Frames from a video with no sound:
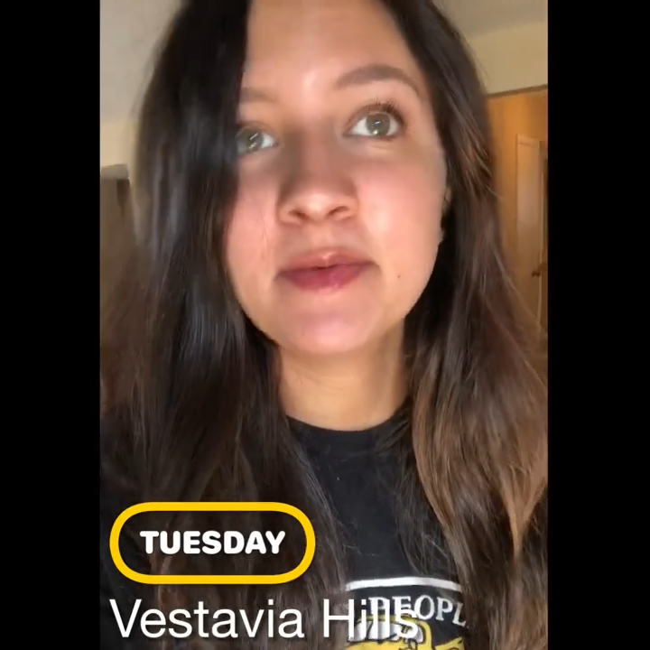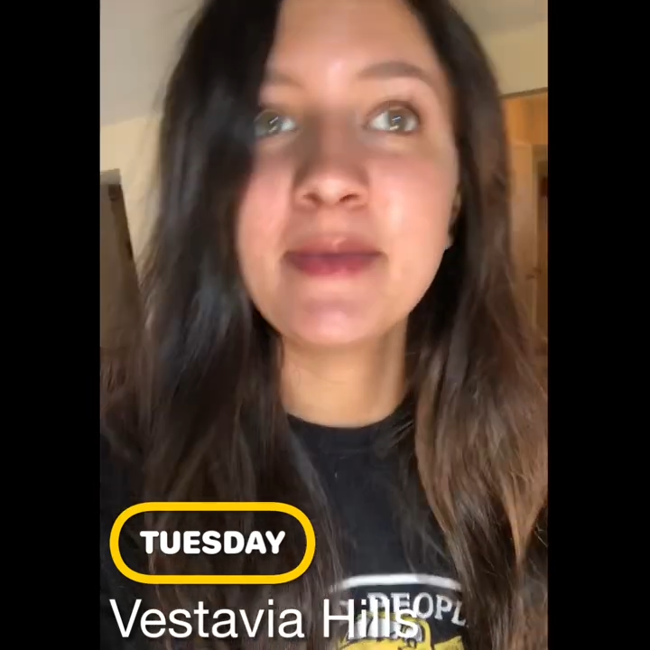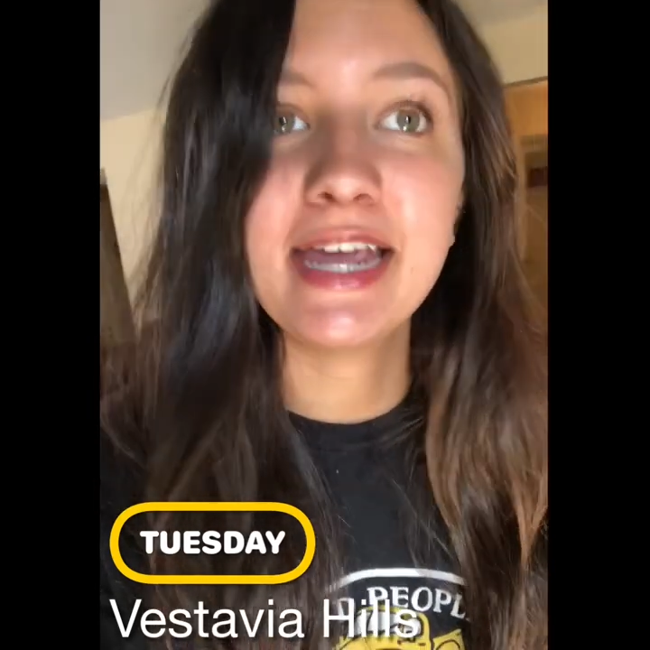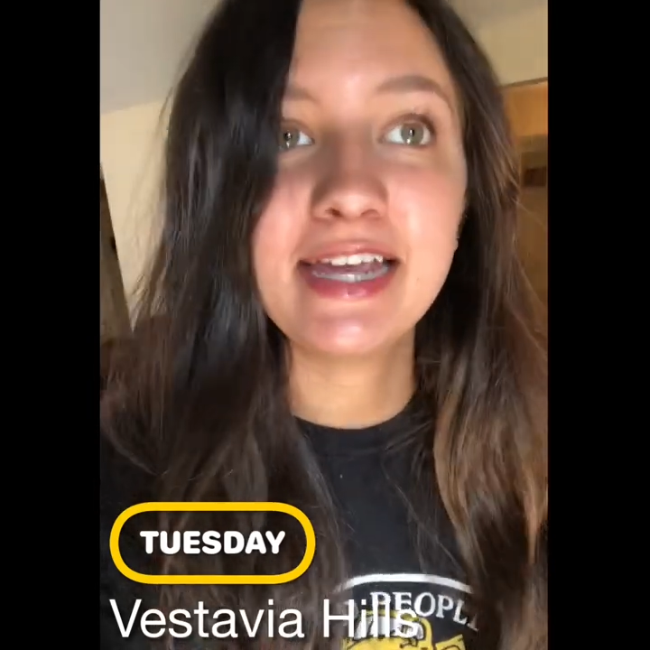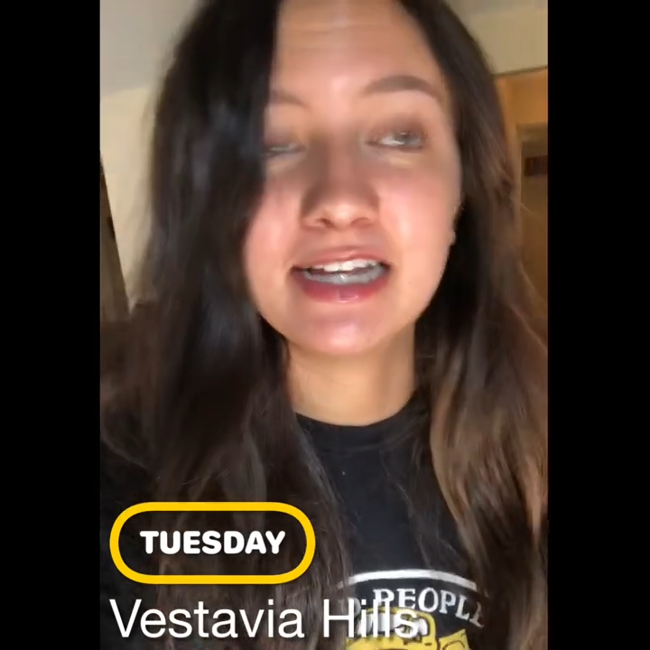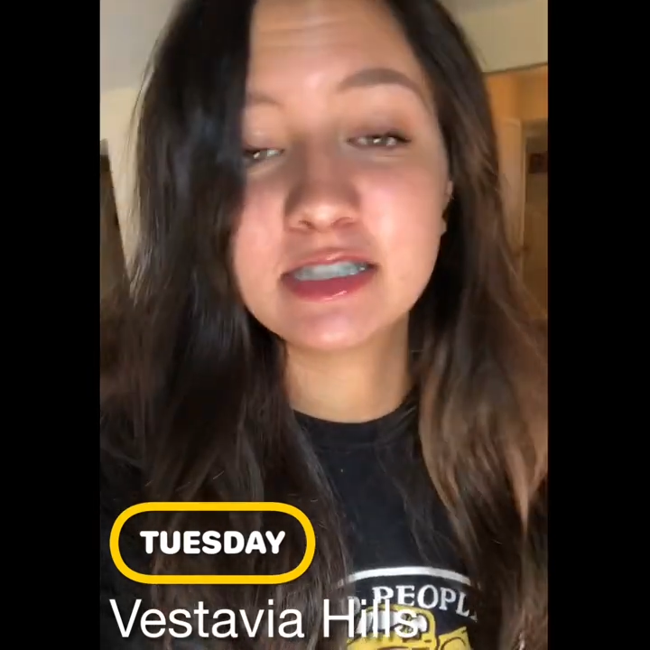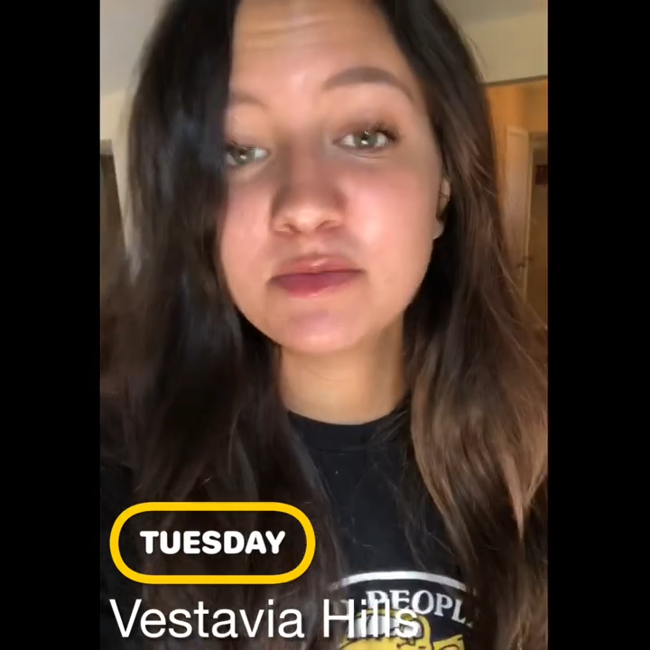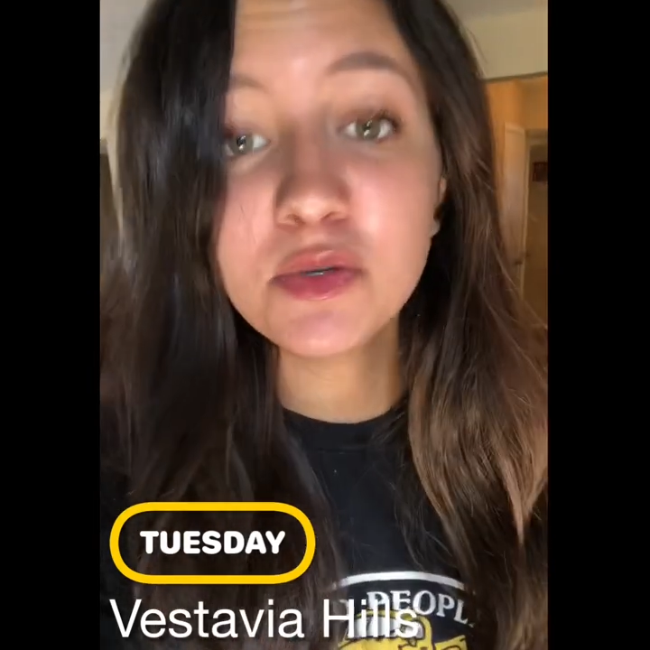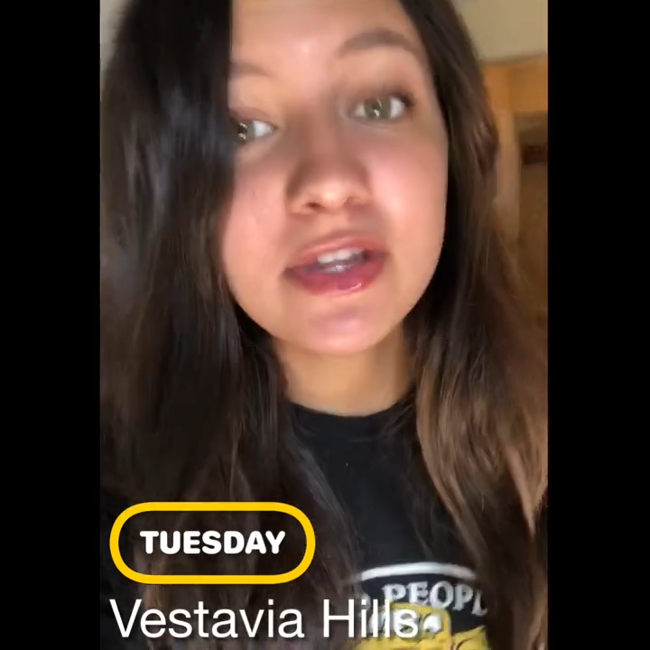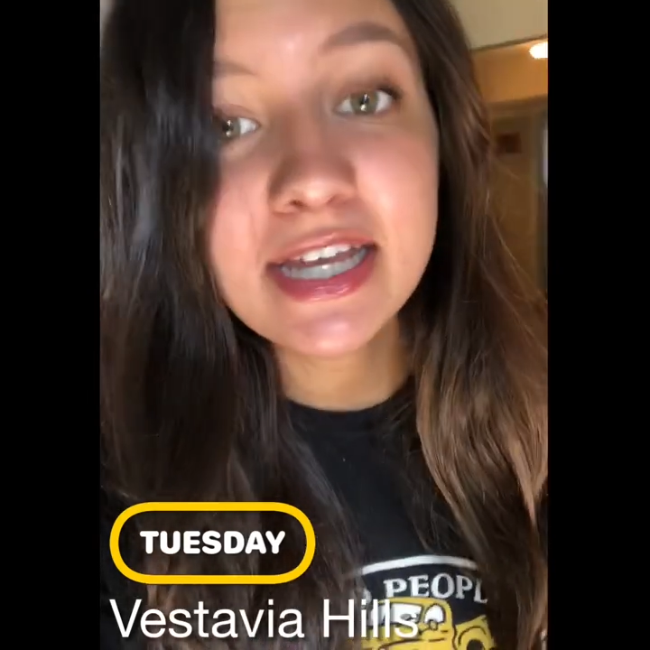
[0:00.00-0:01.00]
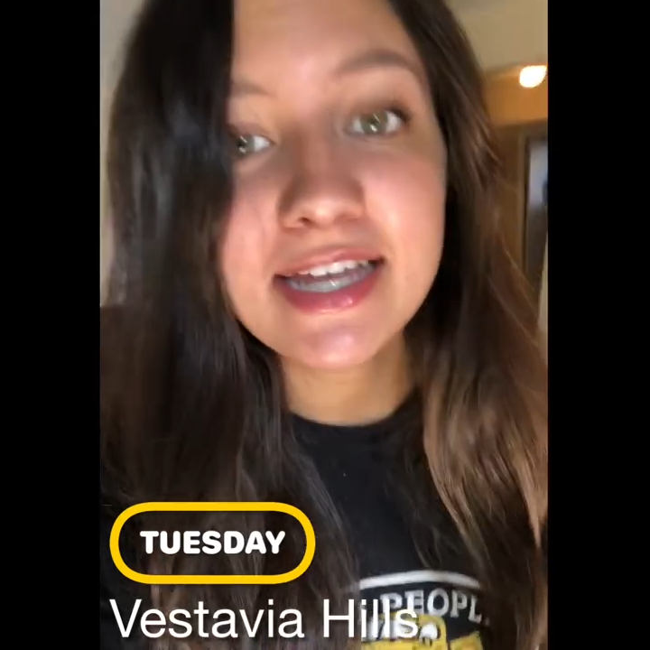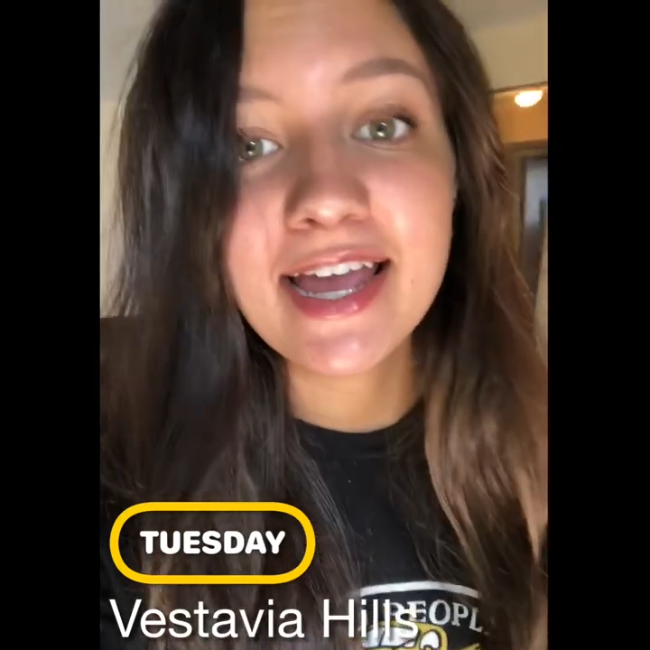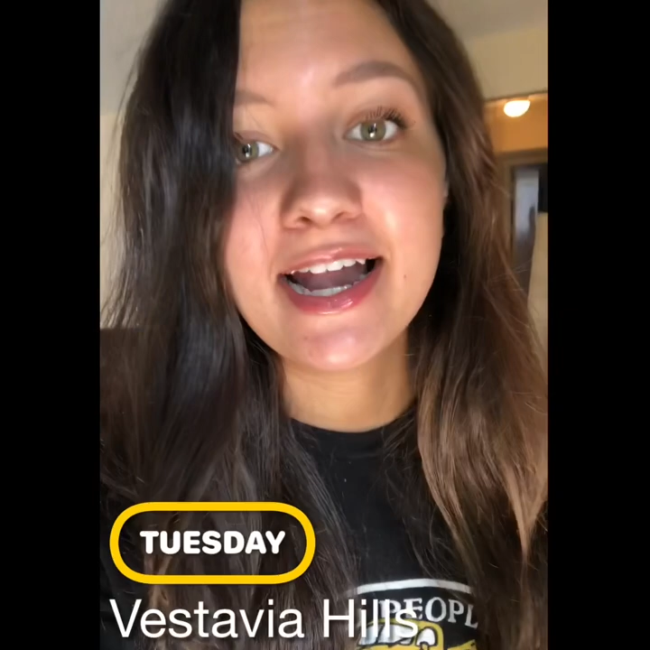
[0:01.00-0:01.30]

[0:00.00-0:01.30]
to be making a smoothie